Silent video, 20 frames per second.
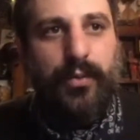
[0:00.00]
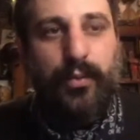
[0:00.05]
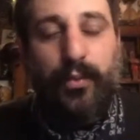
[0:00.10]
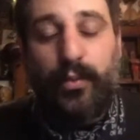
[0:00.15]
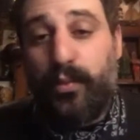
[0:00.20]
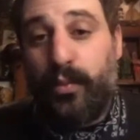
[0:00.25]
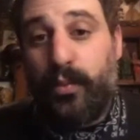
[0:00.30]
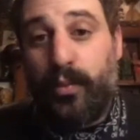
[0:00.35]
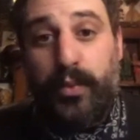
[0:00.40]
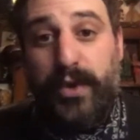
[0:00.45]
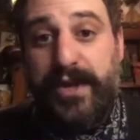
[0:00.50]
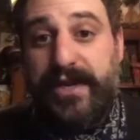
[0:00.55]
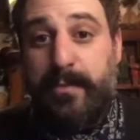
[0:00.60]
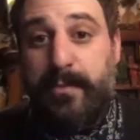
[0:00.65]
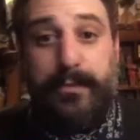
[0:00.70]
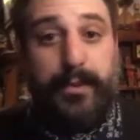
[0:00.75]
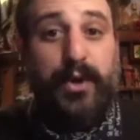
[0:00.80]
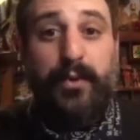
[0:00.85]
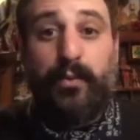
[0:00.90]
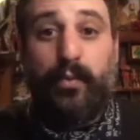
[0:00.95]
we could
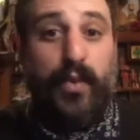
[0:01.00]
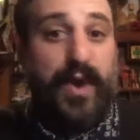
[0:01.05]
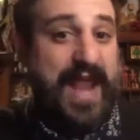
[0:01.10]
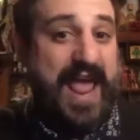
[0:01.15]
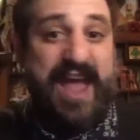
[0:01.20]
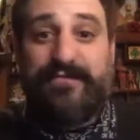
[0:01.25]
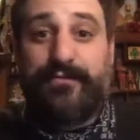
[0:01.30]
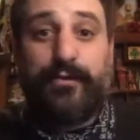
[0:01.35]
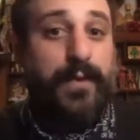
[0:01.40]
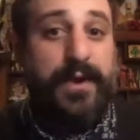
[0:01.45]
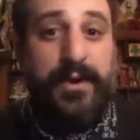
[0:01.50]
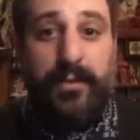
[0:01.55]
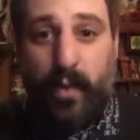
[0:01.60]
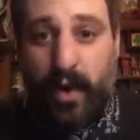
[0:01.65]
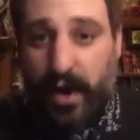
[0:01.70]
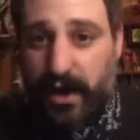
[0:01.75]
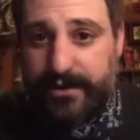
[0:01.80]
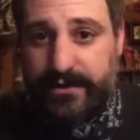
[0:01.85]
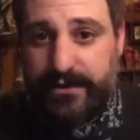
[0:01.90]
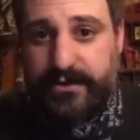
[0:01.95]
put whatever we
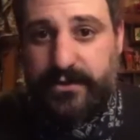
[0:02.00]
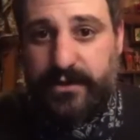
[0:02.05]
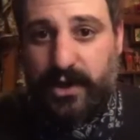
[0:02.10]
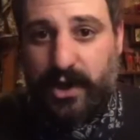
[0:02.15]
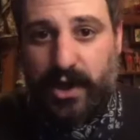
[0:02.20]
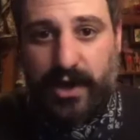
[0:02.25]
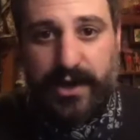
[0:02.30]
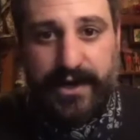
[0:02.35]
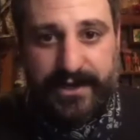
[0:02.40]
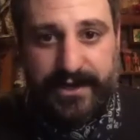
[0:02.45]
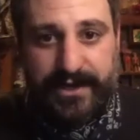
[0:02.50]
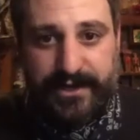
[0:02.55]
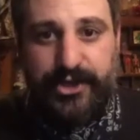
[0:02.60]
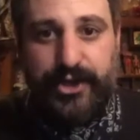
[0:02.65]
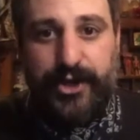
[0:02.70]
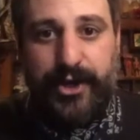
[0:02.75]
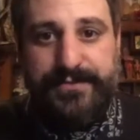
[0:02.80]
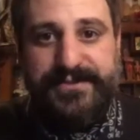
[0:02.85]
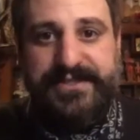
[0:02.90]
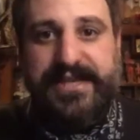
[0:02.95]
want on it. You know
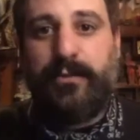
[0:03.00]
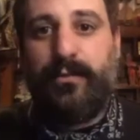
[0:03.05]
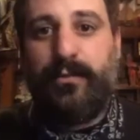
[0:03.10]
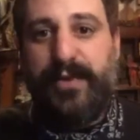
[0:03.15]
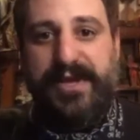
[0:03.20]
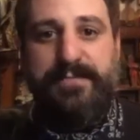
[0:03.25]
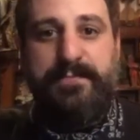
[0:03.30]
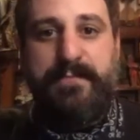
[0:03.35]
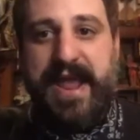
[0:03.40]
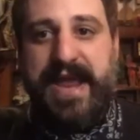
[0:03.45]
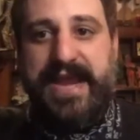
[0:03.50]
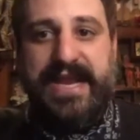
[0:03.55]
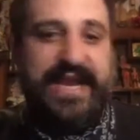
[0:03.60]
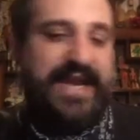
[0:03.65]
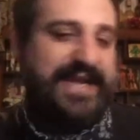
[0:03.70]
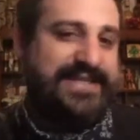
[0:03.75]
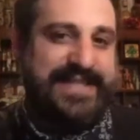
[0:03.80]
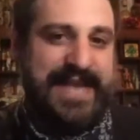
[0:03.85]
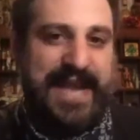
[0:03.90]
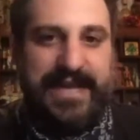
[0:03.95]
what I'm saying? We made it
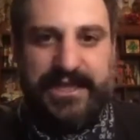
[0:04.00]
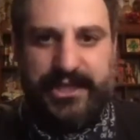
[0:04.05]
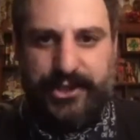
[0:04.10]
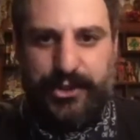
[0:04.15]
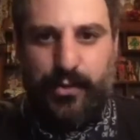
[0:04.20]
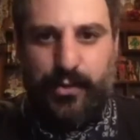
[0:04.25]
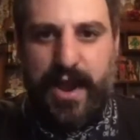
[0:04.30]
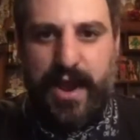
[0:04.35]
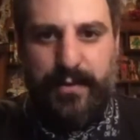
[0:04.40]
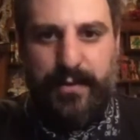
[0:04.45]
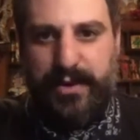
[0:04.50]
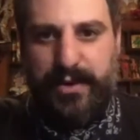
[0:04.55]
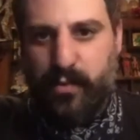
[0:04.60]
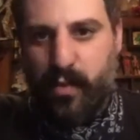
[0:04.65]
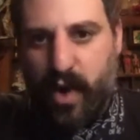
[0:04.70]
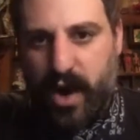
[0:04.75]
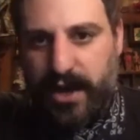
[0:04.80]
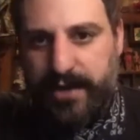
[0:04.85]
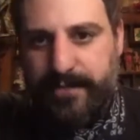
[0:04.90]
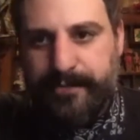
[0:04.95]
exactly the way we
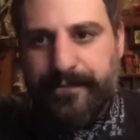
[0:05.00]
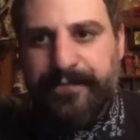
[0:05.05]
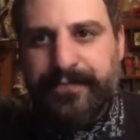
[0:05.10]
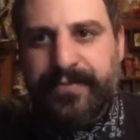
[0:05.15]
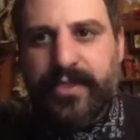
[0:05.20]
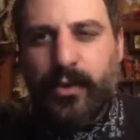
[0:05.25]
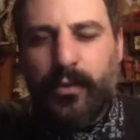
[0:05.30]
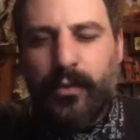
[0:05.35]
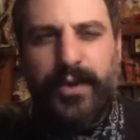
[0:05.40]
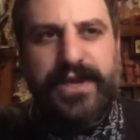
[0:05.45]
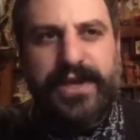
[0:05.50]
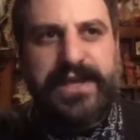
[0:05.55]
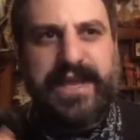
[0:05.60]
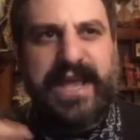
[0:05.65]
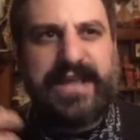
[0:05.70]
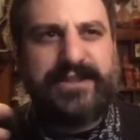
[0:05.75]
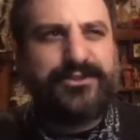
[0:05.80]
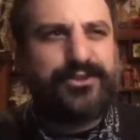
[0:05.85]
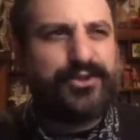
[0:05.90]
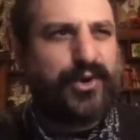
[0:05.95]
want. We
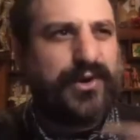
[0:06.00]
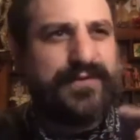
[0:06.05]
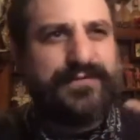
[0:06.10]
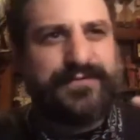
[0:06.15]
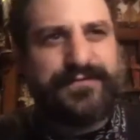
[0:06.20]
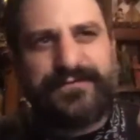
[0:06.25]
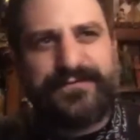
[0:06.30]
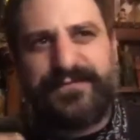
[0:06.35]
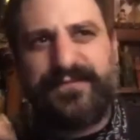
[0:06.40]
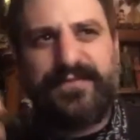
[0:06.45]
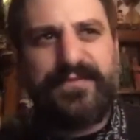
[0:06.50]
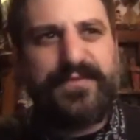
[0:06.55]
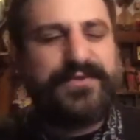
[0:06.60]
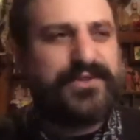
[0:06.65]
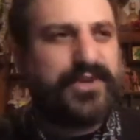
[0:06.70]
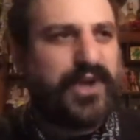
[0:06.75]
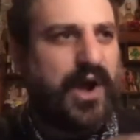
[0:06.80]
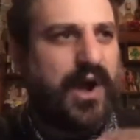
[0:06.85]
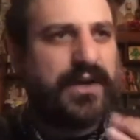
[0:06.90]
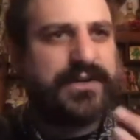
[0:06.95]
had sort of
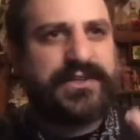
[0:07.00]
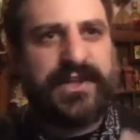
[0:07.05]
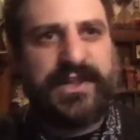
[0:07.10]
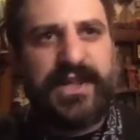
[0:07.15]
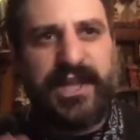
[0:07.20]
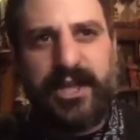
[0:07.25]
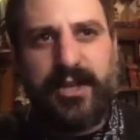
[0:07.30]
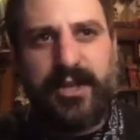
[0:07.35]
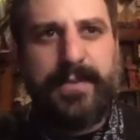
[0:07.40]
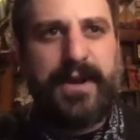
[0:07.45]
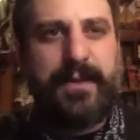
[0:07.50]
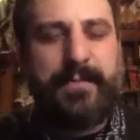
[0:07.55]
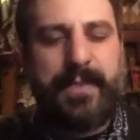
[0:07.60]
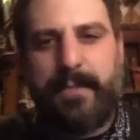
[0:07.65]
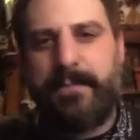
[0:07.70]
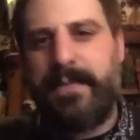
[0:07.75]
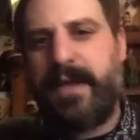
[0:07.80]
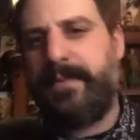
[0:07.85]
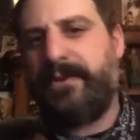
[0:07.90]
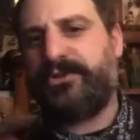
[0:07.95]
talked a little bit about
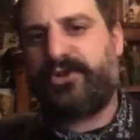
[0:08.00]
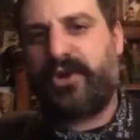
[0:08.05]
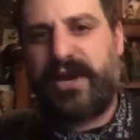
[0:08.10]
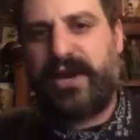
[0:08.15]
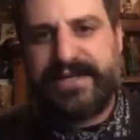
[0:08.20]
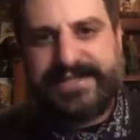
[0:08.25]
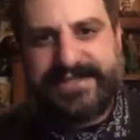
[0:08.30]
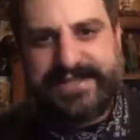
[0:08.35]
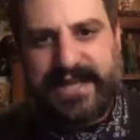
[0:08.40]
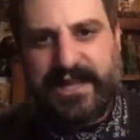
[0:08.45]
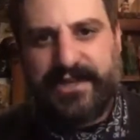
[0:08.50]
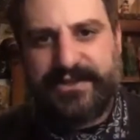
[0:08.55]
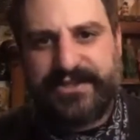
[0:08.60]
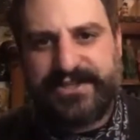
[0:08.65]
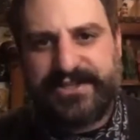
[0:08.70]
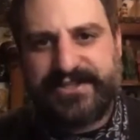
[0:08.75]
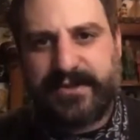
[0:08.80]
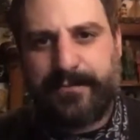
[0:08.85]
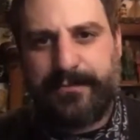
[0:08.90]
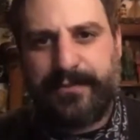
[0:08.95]
maybe trying to sell it to
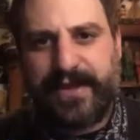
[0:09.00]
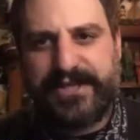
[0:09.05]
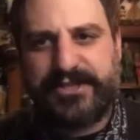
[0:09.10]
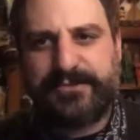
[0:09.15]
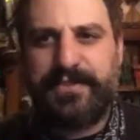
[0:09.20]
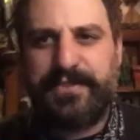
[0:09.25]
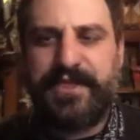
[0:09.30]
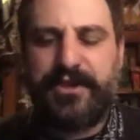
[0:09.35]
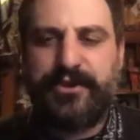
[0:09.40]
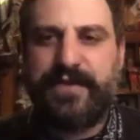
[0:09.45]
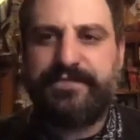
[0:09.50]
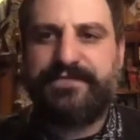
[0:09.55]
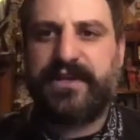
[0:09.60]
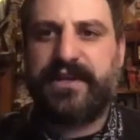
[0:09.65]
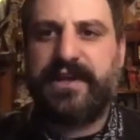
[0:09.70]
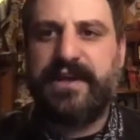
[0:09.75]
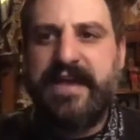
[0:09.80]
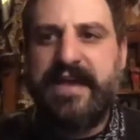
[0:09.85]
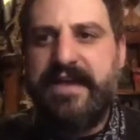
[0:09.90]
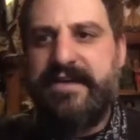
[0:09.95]
some place, but then you have to
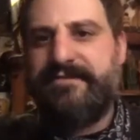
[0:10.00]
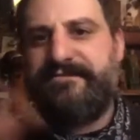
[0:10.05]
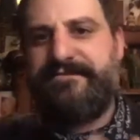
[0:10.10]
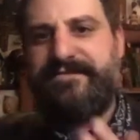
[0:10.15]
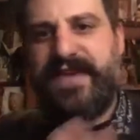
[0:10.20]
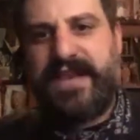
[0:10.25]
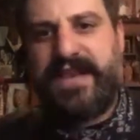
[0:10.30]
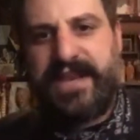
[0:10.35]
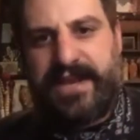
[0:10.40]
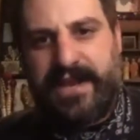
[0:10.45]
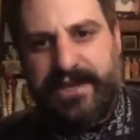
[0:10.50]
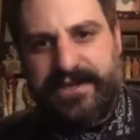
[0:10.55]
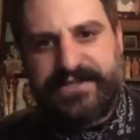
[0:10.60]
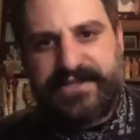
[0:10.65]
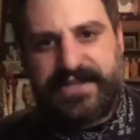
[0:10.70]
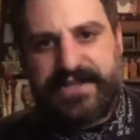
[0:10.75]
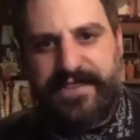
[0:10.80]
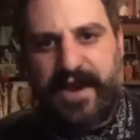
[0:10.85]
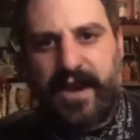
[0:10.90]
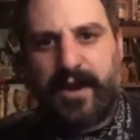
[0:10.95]
fit it into
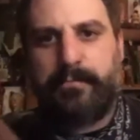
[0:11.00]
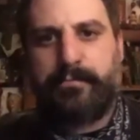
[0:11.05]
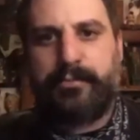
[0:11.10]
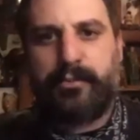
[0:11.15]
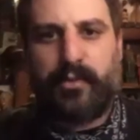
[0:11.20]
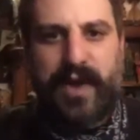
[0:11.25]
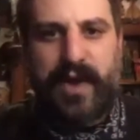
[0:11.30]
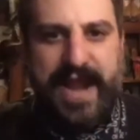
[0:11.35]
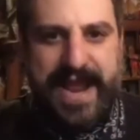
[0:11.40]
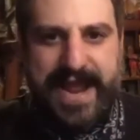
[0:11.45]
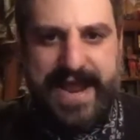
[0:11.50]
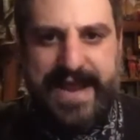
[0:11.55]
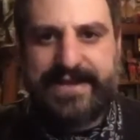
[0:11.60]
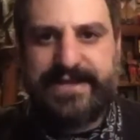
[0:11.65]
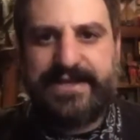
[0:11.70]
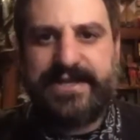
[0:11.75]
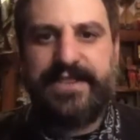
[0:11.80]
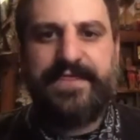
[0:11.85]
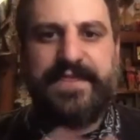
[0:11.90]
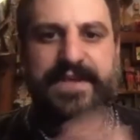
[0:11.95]
their brand
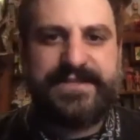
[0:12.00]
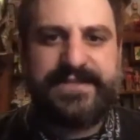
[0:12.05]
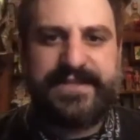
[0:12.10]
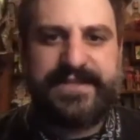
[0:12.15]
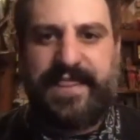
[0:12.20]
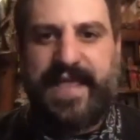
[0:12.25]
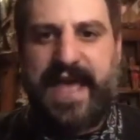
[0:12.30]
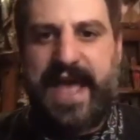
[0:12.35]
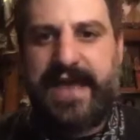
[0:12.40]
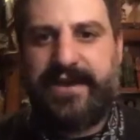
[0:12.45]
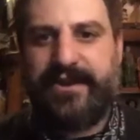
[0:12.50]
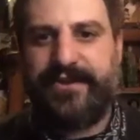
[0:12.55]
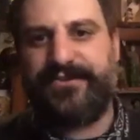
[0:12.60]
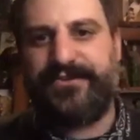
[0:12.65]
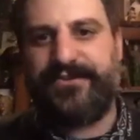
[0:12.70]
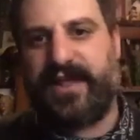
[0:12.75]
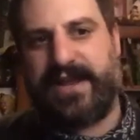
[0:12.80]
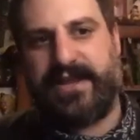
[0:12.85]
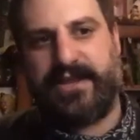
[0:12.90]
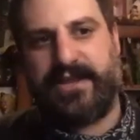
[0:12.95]
and this and that. And it's
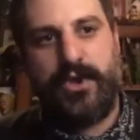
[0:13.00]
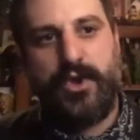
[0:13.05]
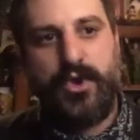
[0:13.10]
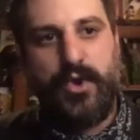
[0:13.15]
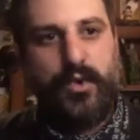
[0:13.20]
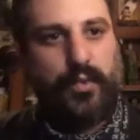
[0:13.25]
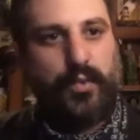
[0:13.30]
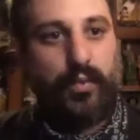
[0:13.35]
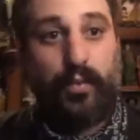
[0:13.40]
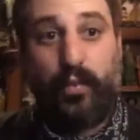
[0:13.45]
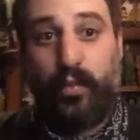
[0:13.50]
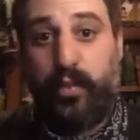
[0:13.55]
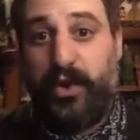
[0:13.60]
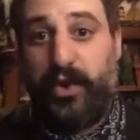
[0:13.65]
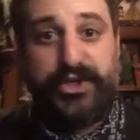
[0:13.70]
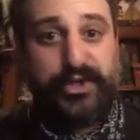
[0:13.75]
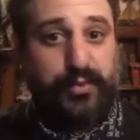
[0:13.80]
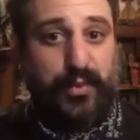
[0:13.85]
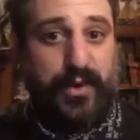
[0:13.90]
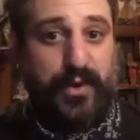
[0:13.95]
like, we
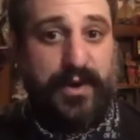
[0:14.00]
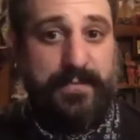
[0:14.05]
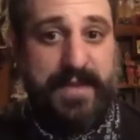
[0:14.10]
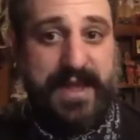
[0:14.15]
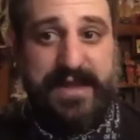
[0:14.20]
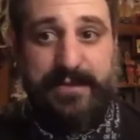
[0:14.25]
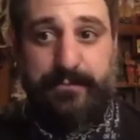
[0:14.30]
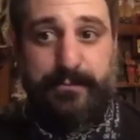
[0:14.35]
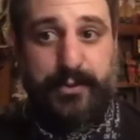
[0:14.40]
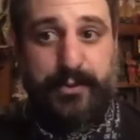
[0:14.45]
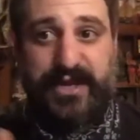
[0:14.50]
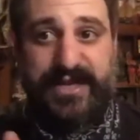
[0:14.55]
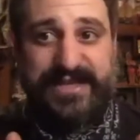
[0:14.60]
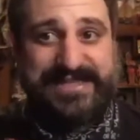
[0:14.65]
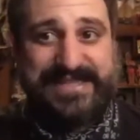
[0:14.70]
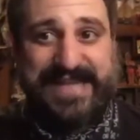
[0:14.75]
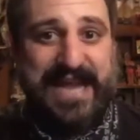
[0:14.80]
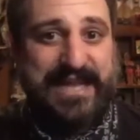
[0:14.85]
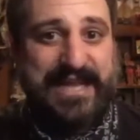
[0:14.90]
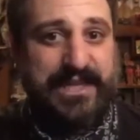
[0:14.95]
just want to put
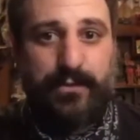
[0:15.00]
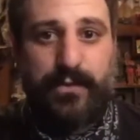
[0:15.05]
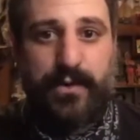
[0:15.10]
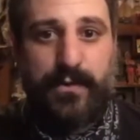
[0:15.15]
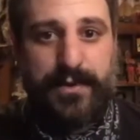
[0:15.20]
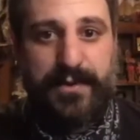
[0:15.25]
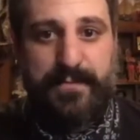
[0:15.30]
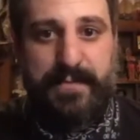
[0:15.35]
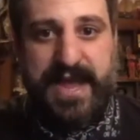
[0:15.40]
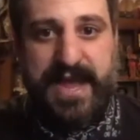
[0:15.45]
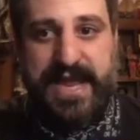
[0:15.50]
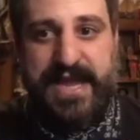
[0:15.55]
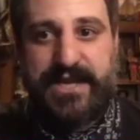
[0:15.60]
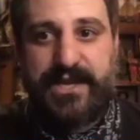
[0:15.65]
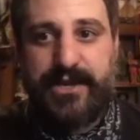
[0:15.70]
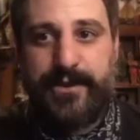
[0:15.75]
exactly what we made